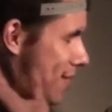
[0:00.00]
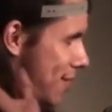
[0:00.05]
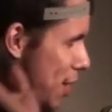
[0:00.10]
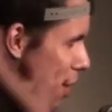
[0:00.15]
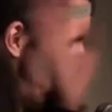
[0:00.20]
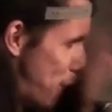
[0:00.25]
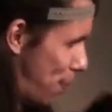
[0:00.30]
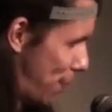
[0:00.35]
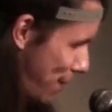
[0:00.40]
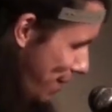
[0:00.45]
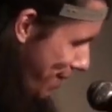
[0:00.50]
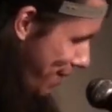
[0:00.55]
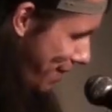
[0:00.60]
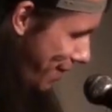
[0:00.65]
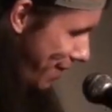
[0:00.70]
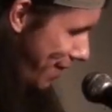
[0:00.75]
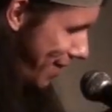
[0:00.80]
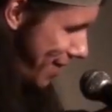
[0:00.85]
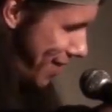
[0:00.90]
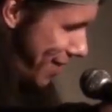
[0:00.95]

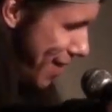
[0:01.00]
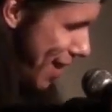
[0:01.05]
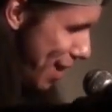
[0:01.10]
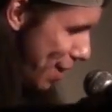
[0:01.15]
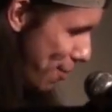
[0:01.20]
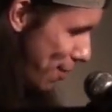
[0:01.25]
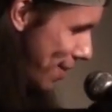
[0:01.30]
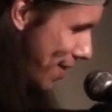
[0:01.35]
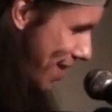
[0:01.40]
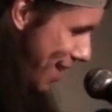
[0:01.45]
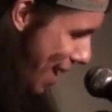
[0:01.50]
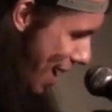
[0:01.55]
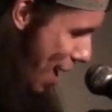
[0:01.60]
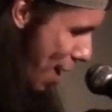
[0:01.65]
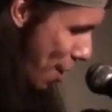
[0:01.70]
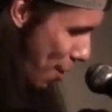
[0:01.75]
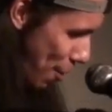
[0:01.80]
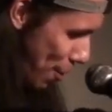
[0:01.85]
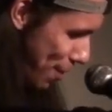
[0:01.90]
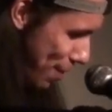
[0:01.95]
the sacred
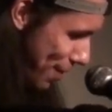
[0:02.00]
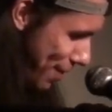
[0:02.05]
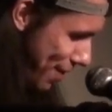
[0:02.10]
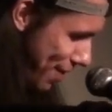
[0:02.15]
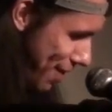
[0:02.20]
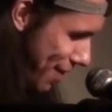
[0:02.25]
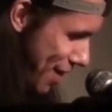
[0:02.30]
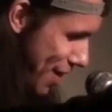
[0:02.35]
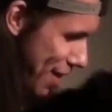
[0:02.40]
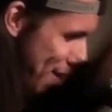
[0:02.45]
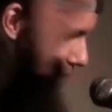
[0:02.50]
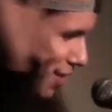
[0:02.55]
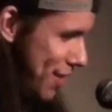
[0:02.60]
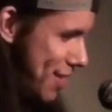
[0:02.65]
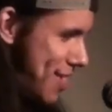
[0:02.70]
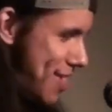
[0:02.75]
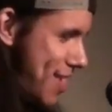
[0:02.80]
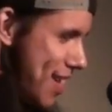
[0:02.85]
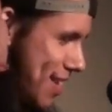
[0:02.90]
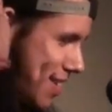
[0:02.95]
cow, to
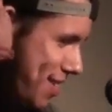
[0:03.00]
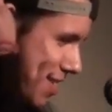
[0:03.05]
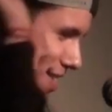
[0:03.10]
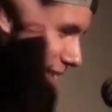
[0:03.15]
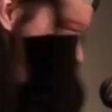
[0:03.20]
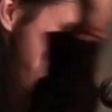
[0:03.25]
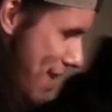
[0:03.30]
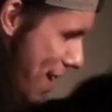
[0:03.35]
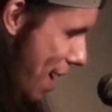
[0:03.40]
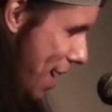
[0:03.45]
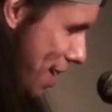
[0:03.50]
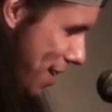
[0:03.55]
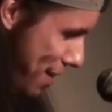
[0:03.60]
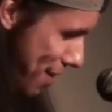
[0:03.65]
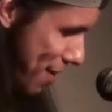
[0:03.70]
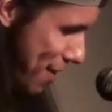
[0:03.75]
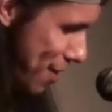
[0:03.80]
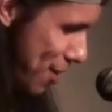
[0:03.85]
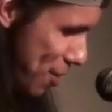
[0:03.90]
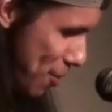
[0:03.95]
69
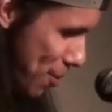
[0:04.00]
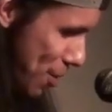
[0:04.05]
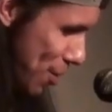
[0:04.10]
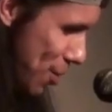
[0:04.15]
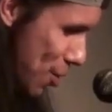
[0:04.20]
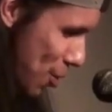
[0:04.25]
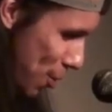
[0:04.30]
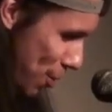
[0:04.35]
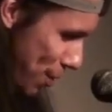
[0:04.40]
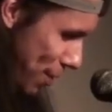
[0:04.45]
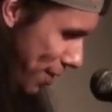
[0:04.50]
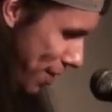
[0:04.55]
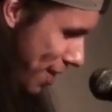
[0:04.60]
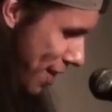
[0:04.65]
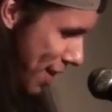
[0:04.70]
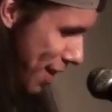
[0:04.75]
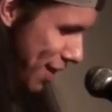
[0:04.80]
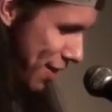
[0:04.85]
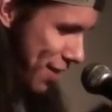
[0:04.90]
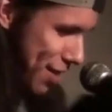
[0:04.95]
a unicorn,
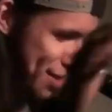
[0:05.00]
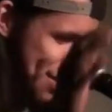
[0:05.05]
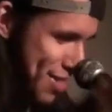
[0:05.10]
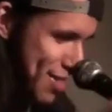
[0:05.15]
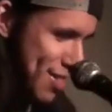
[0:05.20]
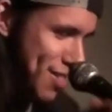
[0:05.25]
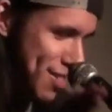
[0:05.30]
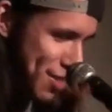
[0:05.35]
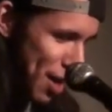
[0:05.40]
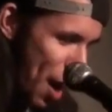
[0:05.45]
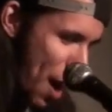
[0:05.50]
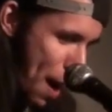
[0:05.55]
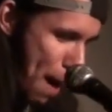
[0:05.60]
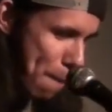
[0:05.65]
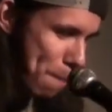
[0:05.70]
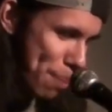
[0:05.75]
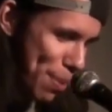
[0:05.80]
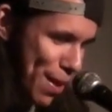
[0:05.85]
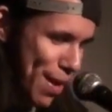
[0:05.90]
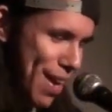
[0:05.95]
to
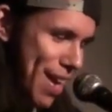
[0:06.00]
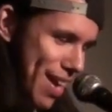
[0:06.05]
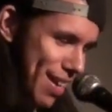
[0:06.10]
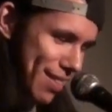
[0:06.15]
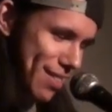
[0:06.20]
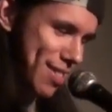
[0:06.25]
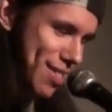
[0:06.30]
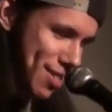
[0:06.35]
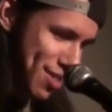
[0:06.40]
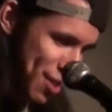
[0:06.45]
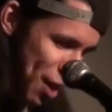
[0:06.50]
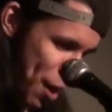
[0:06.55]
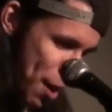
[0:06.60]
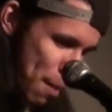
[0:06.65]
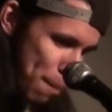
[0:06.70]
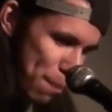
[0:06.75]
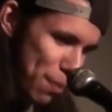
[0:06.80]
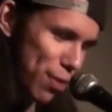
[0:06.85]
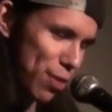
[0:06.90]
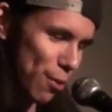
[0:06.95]
stop and
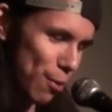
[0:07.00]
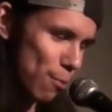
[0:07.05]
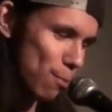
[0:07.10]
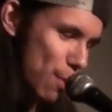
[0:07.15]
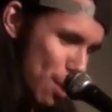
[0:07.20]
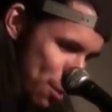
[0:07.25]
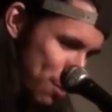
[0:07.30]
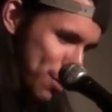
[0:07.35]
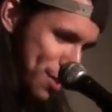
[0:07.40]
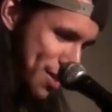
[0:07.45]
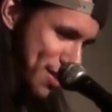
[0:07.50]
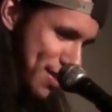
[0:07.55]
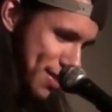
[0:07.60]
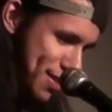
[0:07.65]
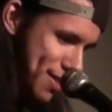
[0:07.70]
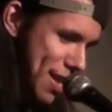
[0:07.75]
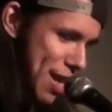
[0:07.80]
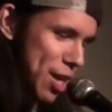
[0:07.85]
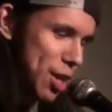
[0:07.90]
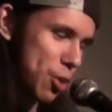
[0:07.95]
stomp the
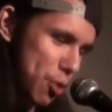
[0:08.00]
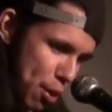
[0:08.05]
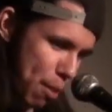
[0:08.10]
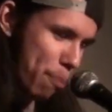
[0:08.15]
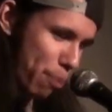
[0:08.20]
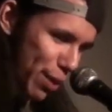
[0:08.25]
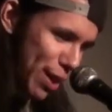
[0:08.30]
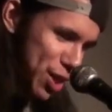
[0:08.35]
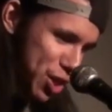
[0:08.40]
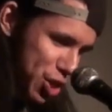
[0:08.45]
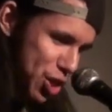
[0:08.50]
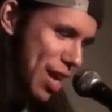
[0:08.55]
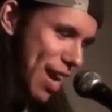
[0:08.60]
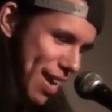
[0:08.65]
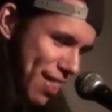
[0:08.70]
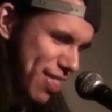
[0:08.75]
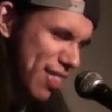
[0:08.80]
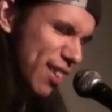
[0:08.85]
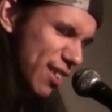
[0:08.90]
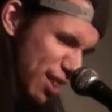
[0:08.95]
roses, to
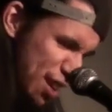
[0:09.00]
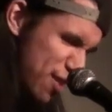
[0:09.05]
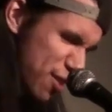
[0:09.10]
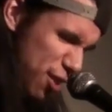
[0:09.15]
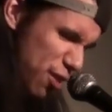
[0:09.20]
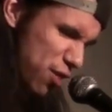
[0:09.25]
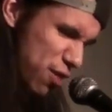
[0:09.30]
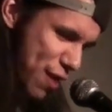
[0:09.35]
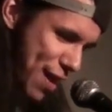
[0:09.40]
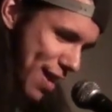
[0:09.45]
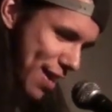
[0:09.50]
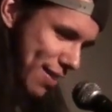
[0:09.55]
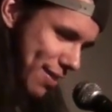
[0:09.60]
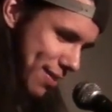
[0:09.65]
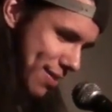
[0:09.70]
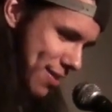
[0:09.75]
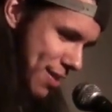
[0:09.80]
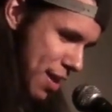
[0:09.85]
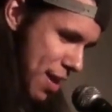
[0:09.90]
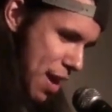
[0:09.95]
appreciate the little
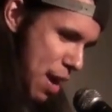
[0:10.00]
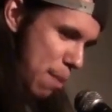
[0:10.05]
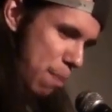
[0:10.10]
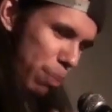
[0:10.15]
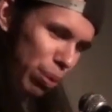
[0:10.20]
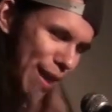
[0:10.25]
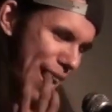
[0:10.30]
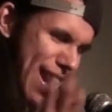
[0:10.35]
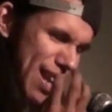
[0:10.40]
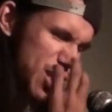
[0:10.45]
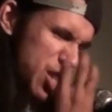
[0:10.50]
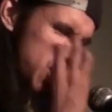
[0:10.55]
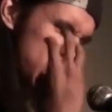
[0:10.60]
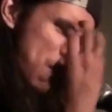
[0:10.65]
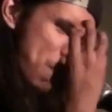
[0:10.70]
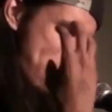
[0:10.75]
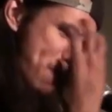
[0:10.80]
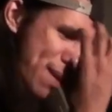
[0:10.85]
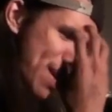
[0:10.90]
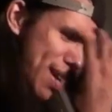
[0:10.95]
things. Plant
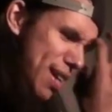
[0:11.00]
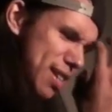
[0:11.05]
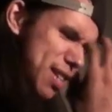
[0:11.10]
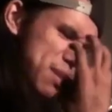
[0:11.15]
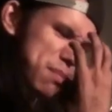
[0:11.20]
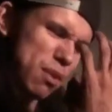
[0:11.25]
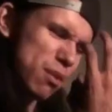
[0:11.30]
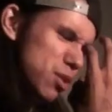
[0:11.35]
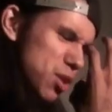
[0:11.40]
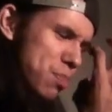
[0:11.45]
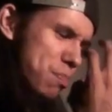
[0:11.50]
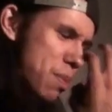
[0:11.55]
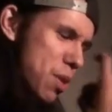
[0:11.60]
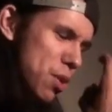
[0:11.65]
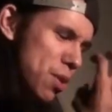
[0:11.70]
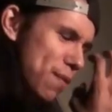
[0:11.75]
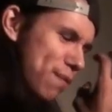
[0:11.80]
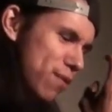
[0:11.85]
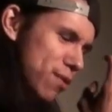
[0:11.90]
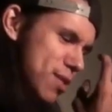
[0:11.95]
your biggest, most
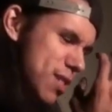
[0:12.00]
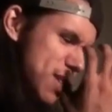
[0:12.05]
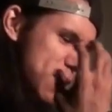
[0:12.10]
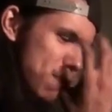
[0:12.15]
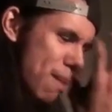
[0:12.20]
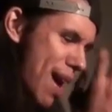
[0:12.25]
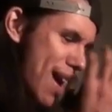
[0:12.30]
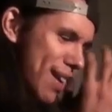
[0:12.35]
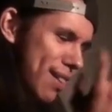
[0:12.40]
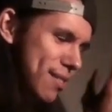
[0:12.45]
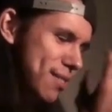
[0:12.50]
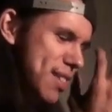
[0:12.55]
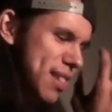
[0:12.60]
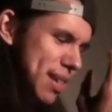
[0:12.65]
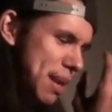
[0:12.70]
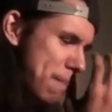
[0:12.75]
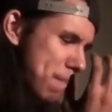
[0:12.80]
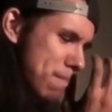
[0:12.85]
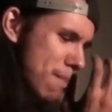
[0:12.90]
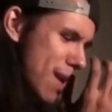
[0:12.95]
beautiful smiles
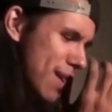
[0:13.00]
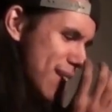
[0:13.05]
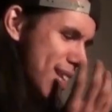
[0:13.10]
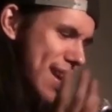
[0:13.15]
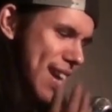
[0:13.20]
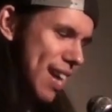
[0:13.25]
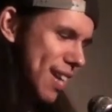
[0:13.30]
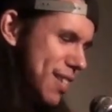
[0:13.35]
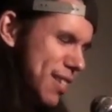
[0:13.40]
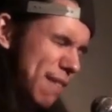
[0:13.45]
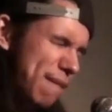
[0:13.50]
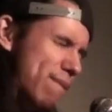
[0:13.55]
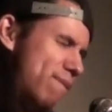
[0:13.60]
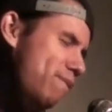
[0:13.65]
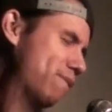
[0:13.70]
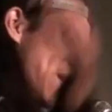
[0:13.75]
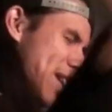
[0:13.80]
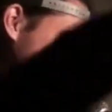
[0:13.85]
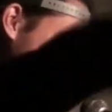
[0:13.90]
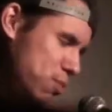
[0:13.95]
into mud cakes and
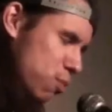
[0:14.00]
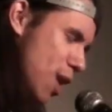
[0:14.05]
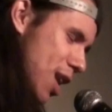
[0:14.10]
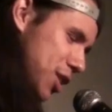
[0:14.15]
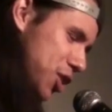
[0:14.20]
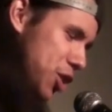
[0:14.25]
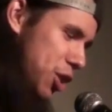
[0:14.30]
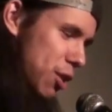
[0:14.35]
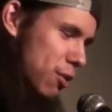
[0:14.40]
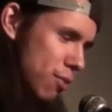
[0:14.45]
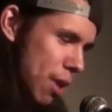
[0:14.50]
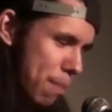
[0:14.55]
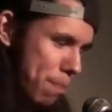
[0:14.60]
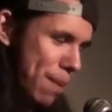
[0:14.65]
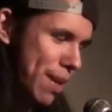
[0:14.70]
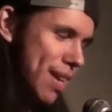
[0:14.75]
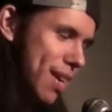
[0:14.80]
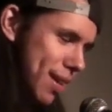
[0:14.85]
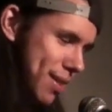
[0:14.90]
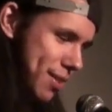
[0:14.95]
face wash your
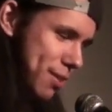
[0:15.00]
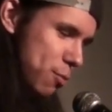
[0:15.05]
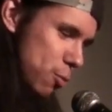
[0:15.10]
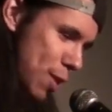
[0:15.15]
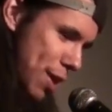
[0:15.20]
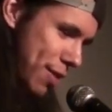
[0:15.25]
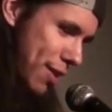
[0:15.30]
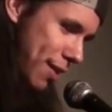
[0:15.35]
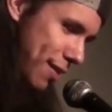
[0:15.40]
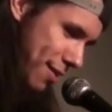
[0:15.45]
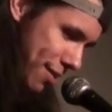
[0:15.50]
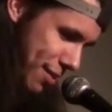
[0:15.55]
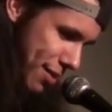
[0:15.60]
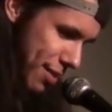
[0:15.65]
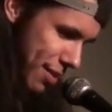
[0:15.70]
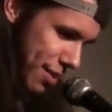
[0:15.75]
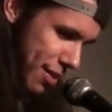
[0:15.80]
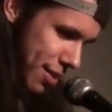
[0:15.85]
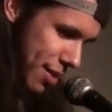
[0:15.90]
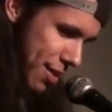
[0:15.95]
grumpy cousin with it.
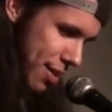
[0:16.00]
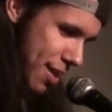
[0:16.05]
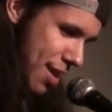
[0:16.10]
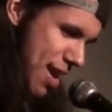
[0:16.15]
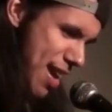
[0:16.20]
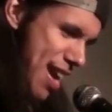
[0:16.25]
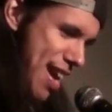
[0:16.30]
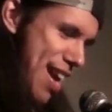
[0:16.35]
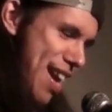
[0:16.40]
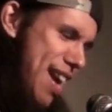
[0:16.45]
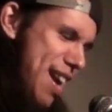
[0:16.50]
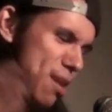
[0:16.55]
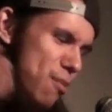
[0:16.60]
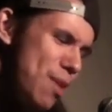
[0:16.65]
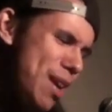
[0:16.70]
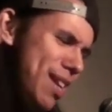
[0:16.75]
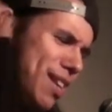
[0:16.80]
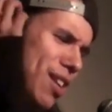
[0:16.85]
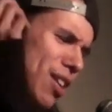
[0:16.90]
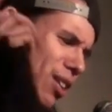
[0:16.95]

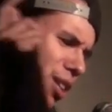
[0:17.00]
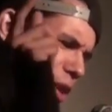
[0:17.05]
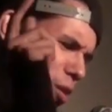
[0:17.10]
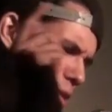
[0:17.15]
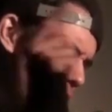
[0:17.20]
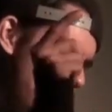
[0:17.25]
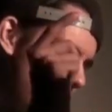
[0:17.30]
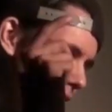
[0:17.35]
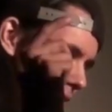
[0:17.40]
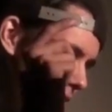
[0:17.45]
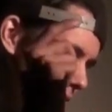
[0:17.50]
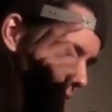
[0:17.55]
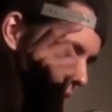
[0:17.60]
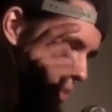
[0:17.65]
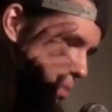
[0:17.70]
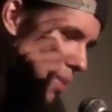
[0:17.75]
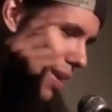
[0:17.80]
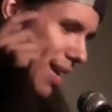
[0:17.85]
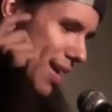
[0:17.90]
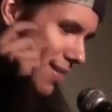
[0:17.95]
And when
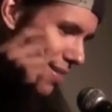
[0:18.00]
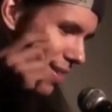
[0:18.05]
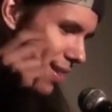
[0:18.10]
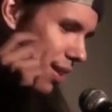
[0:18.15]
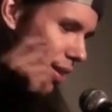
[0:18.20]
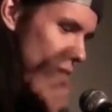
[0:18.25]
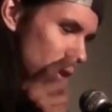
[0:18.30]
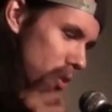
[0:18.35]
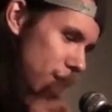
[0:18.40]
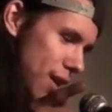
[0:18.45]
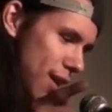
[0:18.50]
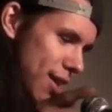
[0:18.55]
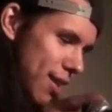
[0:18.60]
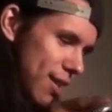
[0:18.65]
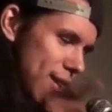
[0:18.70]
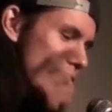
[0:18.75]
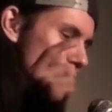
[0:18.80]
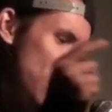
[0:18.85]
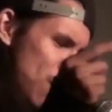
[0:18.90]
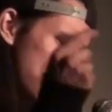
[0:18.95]
colonialism isn't
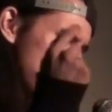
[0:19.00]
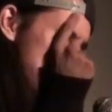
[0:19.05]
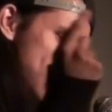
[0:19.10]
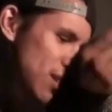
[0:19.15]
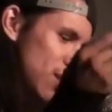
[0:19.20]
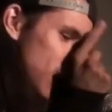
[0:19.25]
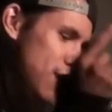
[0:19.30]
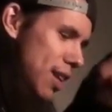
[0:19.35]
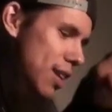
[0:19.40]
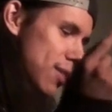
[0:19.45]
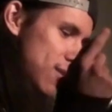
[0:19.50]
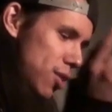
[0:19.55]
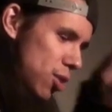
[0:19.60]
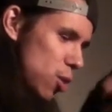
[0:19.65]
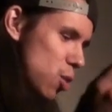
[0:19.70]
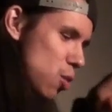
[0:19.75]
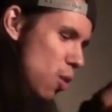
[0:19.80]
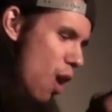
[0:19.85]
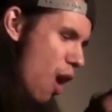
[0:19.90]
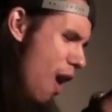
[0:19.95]
looking or is looking
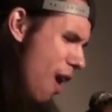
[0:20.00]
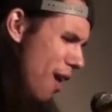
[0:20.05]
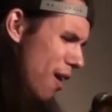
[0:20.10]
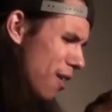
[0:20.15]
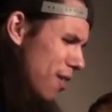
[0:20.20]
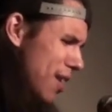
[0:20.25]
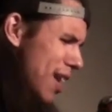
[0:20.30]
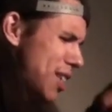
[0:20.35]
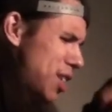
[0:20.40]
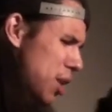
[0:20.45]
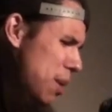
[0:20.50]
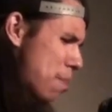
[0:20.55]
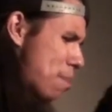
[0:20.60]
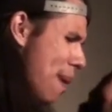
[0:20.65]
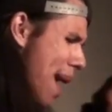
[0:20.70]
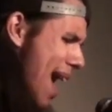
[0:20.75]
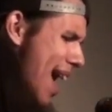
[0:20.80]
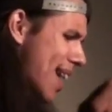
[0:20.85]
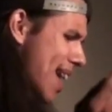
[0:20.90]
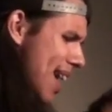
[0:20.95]
too hard at your
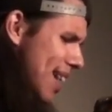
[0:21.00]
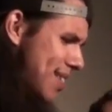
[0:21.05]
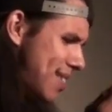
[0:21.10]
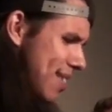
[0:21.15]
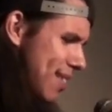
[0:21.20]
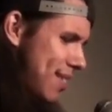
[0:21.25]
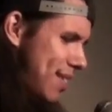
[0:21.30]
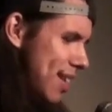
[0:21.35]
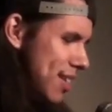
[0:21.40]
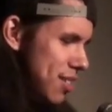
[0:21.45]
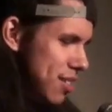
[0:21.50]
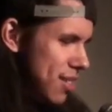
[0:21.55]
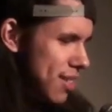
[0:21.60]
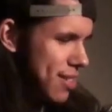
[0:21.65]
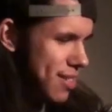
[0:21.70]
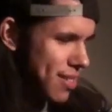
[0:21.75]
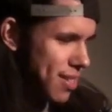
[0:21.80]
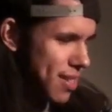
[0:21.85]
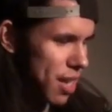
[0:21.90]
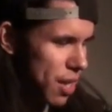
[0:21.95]
badass
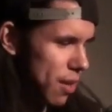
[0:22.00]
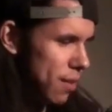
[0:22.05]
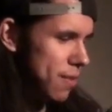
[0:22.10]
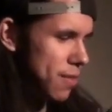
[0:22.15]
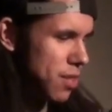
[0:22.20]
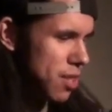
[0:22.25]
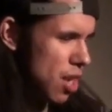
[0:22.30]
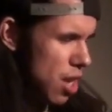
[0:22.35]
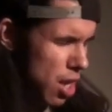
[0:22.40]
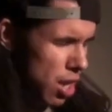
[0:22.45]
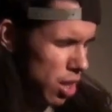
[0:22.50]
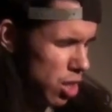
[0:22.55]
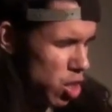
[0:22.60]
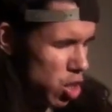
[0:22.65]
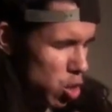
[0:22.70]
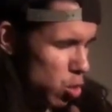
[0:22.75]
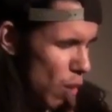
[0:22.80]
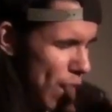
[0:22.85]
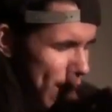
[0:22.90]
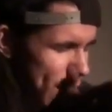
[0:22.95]
indigenous selves,
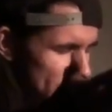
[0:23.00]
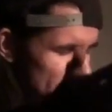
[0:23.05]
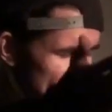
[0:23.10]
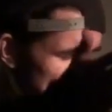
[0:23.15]
strike